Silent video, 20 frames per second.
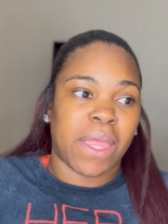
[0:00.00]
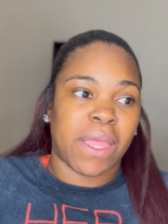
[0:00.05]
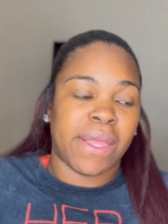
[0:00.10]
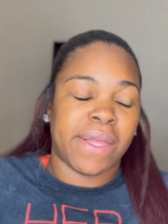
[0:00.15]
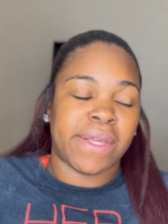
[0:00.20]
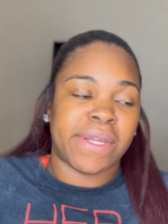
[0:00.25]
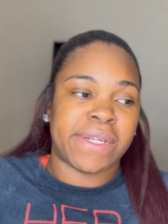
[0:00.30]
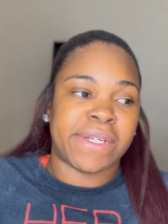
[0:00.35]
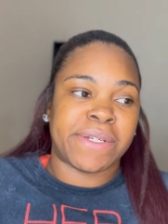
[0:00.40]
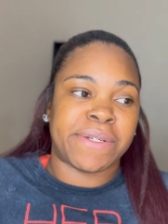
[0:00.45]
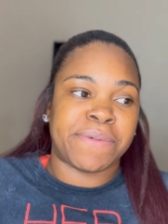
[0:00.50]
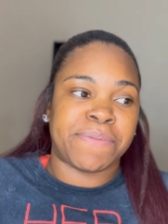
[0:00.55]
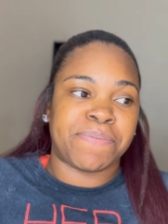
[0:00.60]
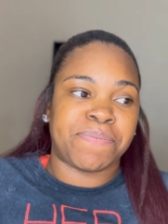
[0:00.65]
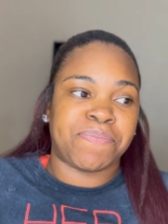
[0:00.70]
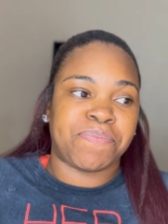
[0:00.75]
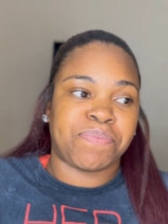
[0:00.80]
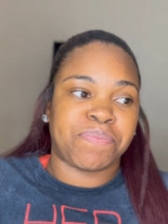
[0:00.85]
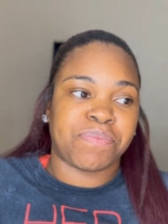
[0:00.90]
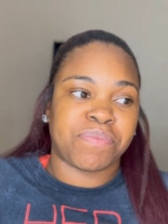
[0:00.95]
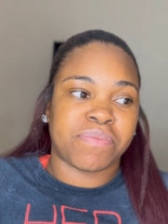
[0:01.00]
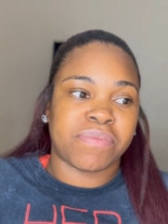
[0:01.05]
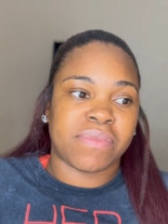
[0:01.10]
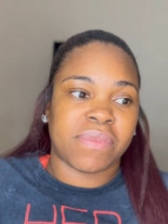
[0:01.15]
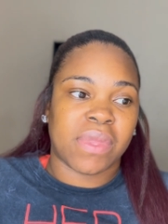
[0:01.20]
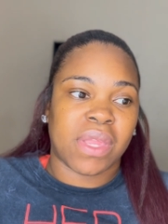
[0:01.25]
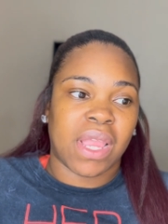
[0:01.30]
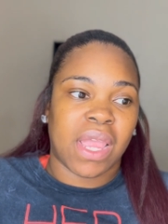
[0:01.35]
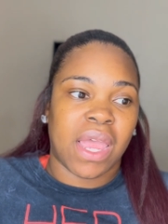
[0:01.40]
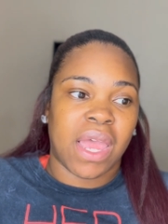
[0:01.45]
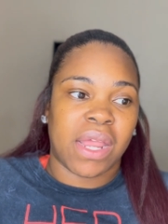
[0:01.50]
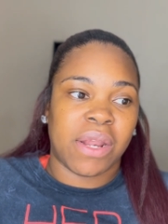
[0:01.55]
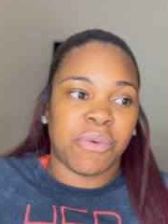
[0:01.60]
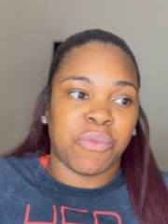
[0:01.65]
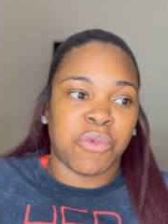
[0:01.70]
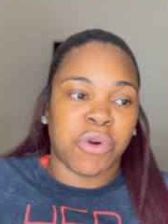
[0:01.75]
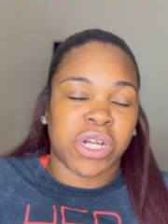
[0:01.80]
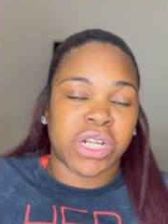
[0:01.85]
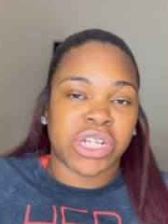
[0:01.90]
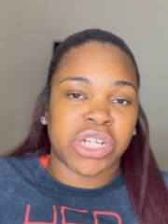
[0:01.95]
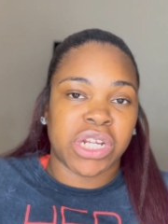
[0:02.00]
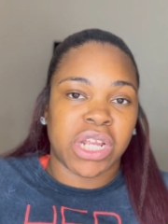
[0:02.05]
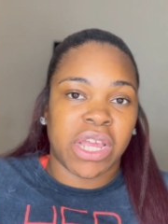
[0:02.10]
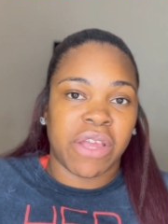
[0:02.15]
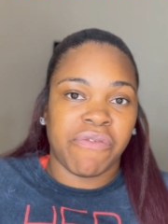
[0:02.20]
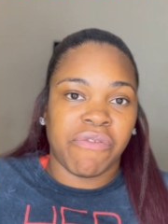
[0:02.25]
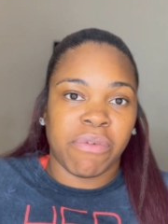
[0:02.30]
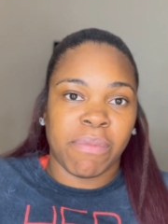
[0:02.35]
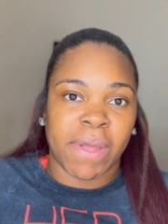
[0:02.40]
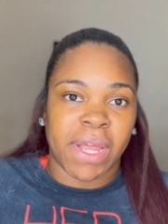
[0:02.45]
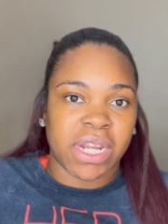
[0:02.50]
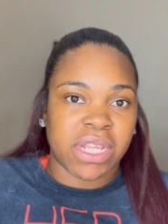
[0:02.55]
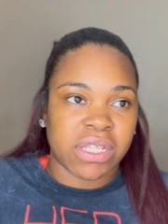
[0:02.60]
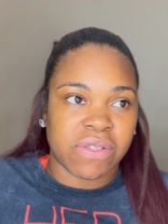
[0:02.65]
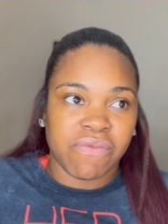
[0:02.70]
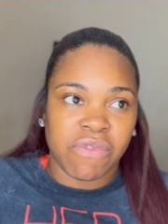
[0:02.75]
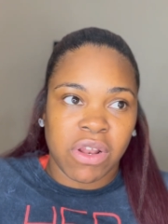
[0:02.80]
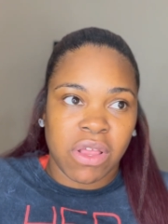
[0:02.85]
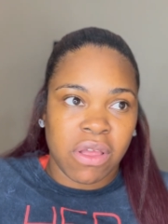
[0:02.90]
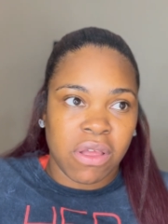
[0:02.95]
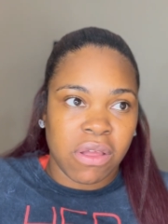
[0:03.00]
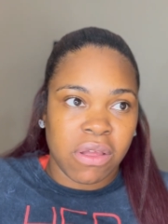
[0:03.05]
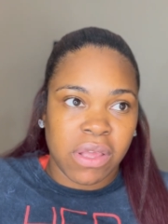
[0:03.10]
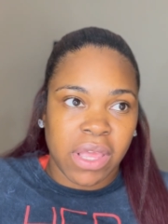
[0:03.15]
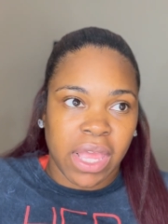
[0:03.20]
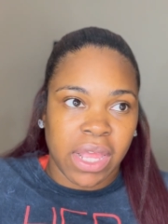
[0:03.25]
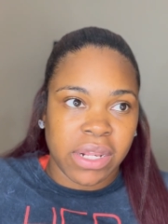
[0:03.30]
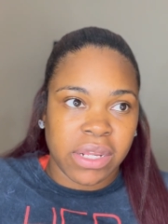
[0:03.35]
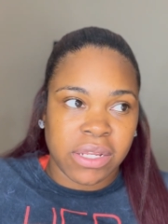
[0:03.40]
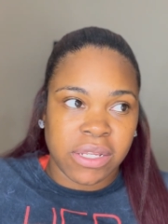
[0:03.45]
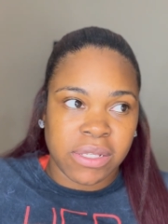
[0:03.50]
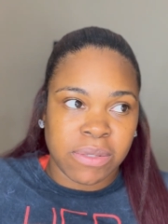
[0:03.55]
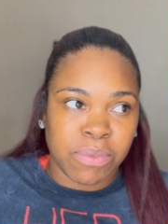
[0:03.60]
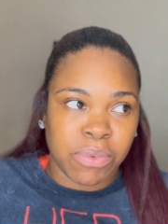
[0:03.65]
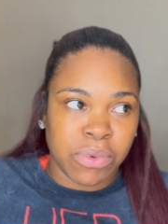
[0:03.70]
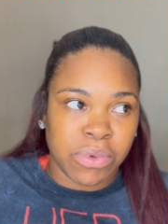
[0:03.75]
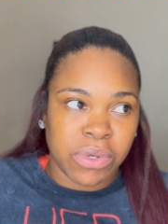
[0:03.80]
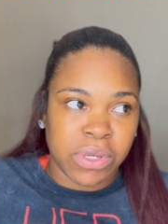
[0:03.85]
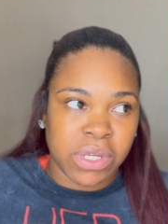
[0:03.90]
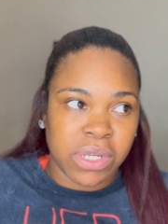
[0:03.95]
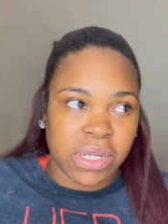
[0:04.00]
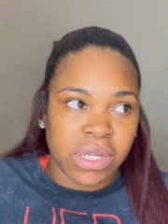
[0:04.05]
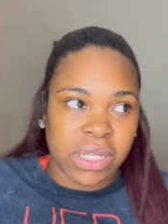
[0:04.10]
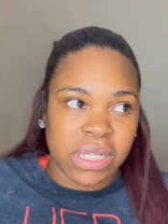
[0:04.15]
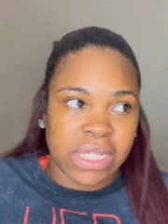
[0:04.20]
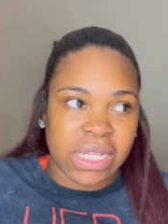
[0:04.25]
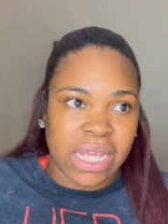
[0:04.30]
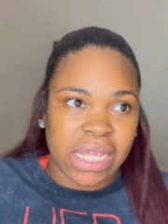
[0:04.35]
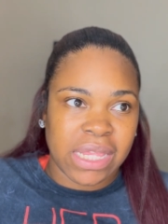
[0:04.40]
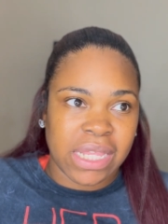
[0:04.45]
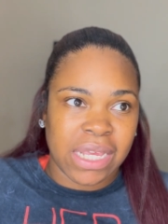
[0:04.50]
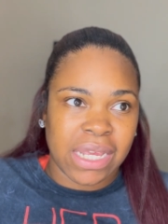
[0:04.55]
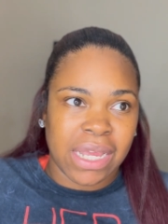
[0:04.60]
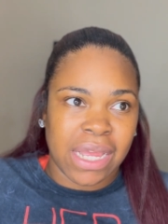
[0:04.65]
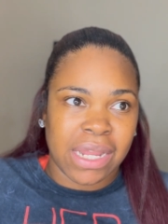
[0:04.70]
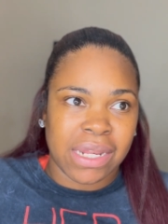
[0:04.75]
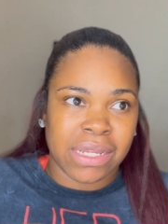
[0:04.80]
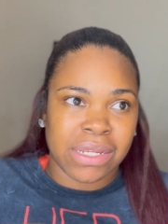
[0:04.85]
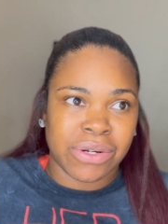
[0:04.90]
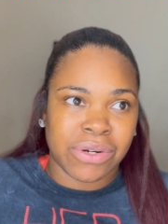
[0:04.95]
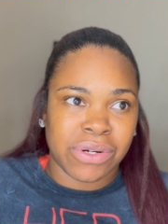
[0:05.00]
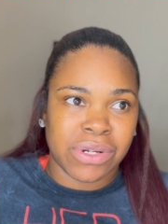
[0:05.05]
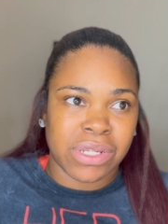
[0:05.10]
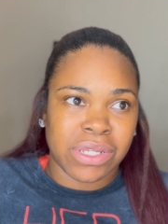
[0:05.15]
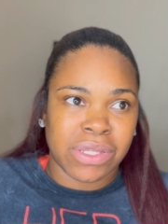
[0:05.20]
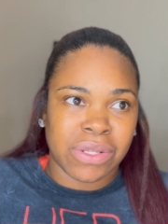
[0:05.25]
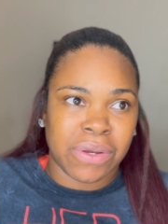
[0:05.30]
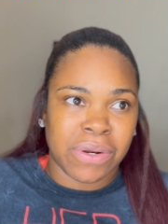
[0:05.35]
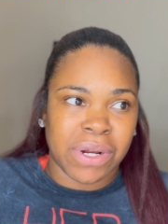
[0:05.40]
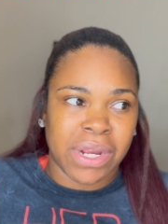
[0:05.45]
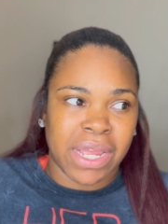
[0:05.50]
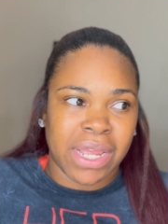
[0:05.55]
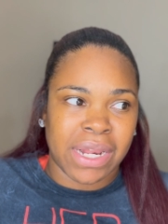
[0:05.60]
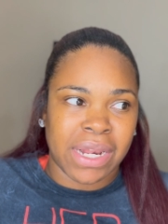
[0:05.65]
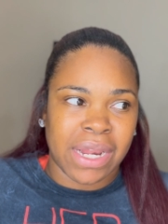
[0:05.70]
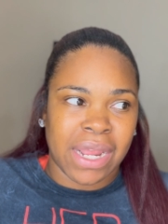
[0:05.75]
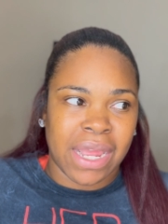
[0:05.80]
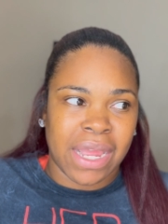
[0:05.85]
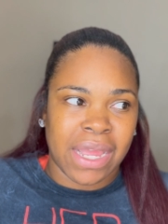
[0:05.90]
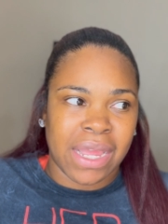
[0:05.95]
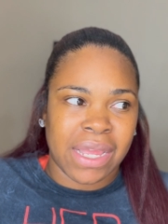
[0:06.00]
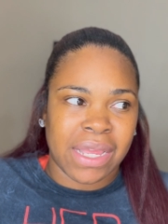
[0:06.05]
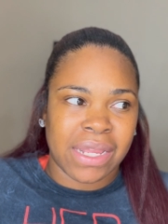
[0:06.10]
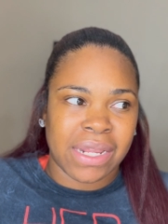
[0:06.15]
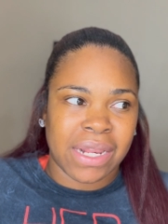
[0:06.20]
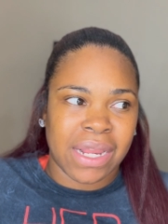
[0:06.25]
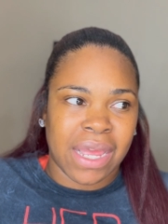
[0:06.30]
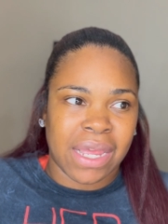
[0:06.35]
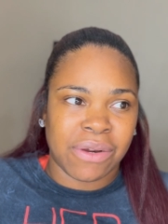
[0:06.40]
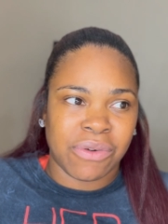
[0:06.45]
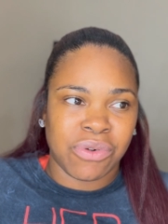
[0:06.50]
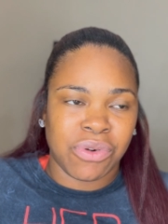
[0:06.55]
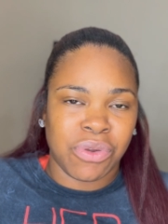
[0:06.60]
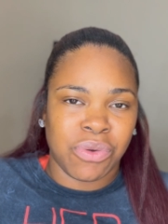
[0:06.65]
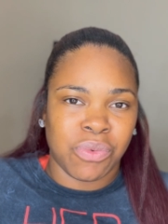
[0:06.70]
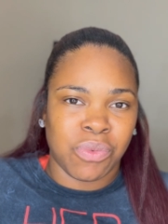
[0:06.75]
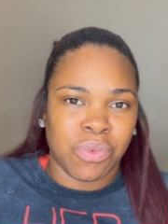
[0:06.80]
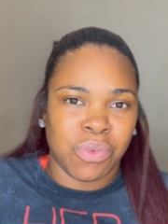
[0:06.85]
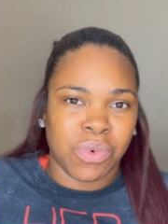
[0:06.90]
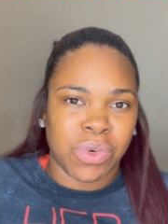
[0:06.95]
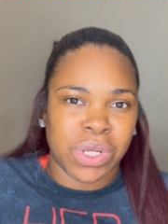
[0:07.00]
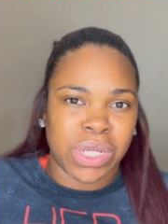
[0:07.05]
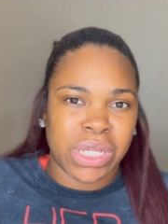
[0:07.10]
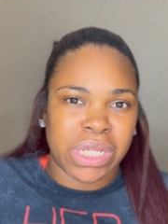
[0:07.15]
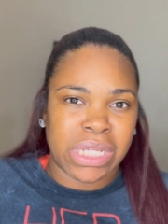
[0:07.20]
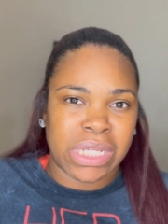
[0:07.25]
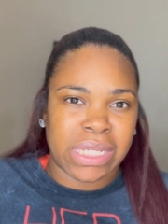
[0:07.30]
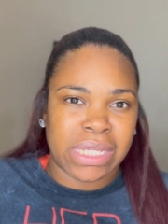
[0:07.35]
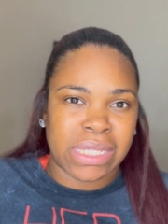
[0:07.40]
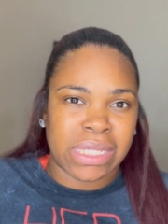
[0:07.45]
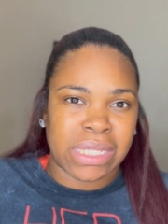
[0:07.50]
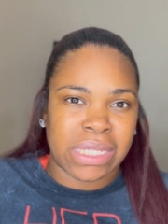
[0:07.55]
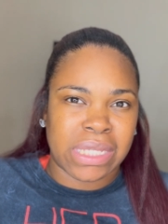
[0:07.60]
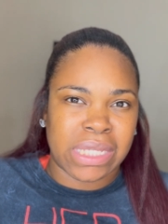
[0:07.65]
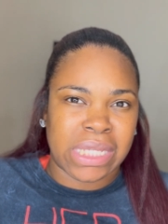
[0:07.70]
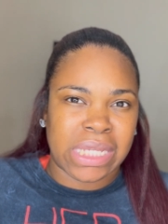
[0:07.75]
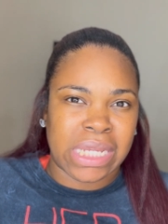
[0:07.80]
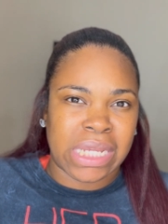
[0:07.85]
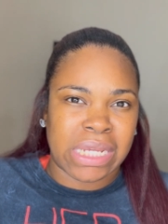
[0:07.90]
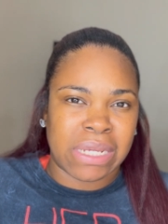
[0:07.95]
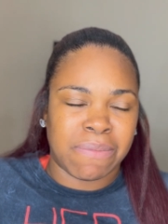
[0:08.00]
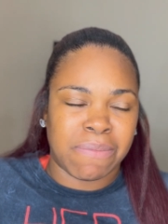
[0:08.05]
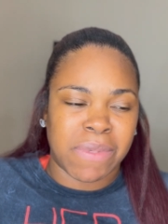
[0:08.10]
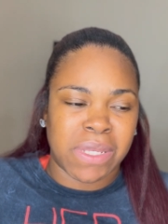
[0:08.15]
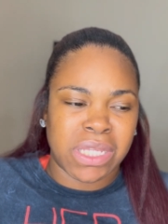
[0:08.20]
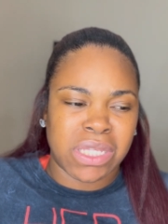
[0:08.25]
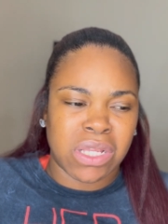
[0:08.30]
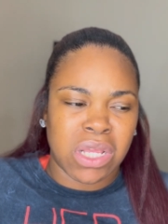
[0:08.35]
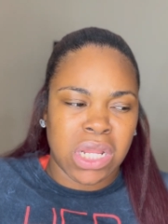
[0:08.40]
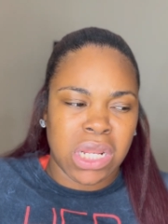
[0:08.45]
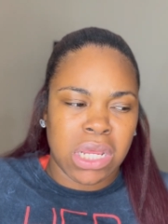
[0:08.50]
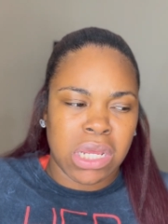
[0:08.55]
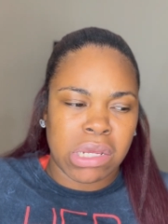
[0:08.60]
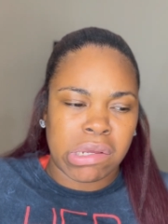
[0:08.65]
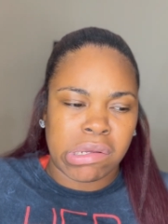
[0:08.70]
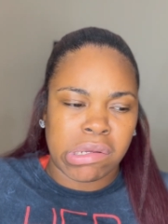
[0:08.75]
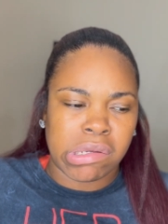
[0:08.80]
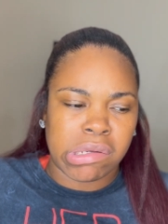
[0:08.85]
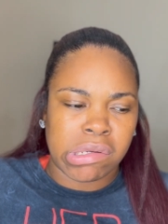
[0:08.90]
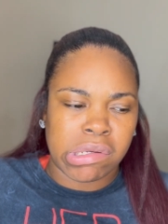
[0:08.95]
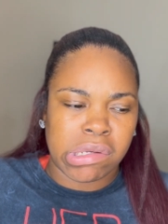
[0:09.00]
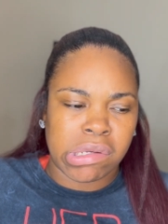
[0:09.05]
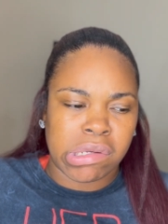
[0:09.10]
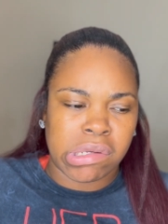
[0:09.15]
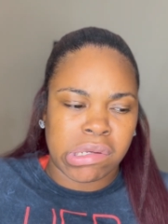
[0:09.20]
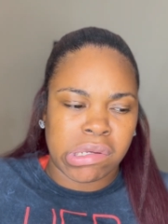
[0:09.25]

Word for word: Um, I not watched everybody's vlog at this point because I think I literally started at nine. I don't know what took me so long.